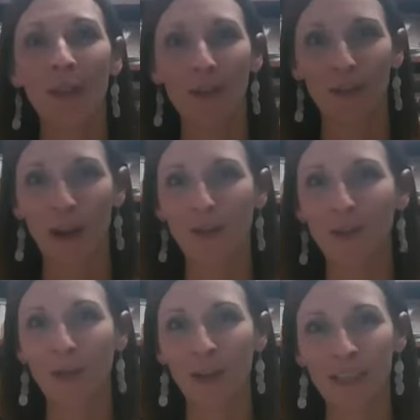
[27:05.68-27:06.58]
on the ground
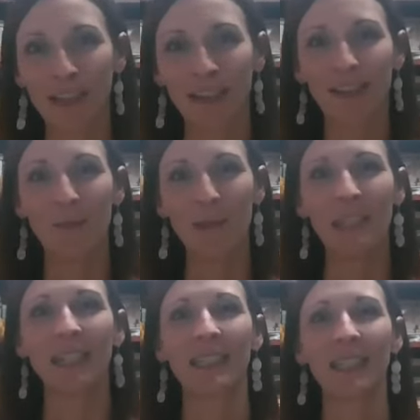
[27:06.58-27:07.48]
who are attending the
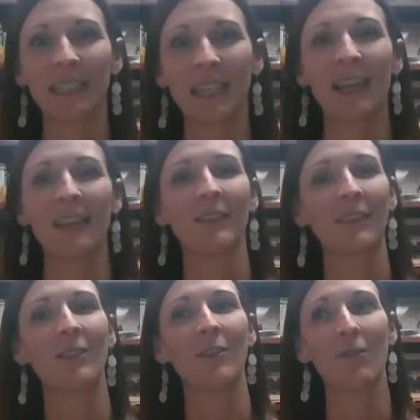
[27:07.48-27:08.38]
meetings and saying,
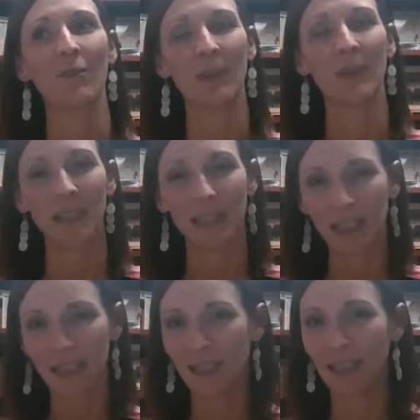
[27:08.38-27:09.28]
we
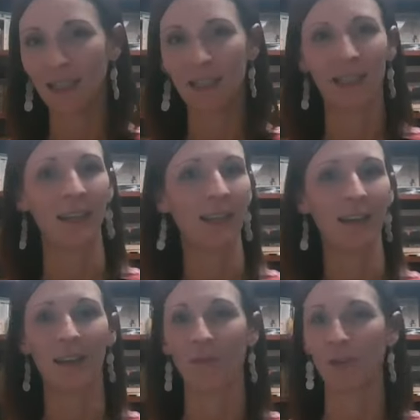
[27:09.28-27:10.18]
need to get
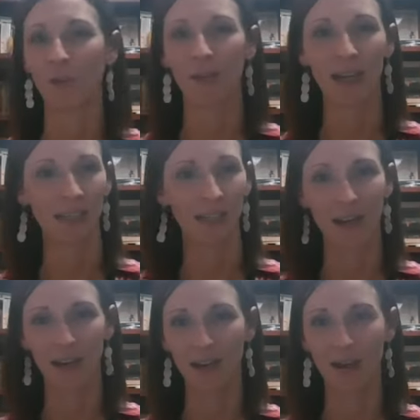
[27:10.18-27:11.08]
everyone
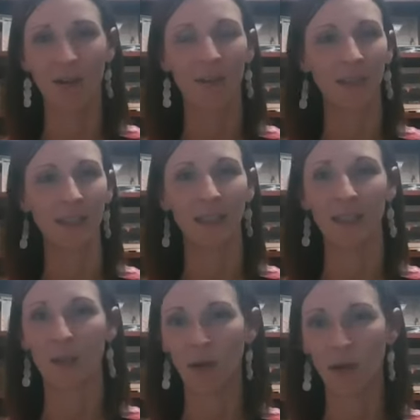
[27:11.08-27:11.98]
vaccinated now, and this
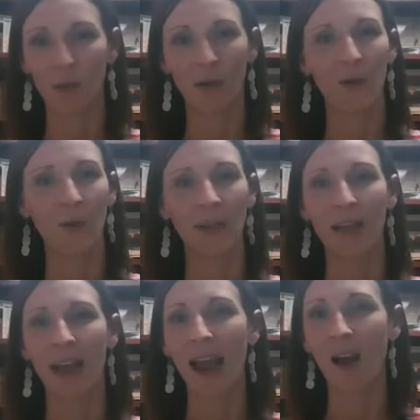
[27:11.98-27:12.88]
needs to be a priority. And
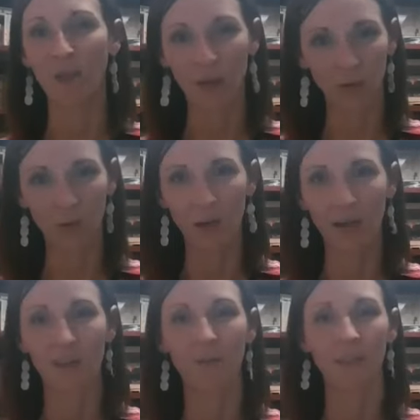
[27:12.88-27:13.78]
how can
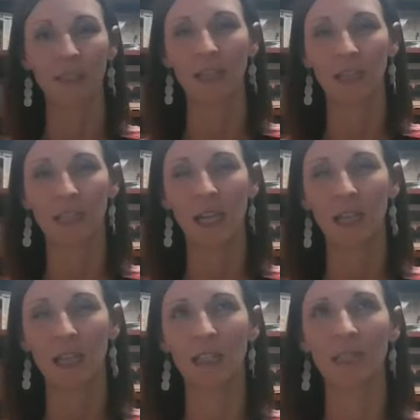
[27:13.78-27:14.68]
we facilitate
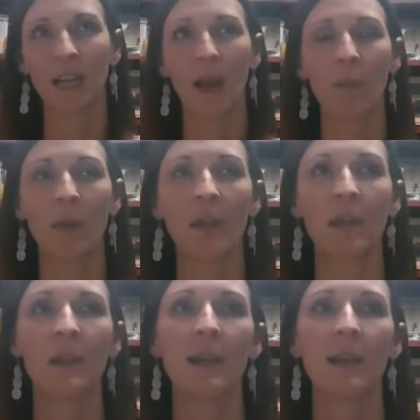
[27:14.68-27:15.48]
this to happen?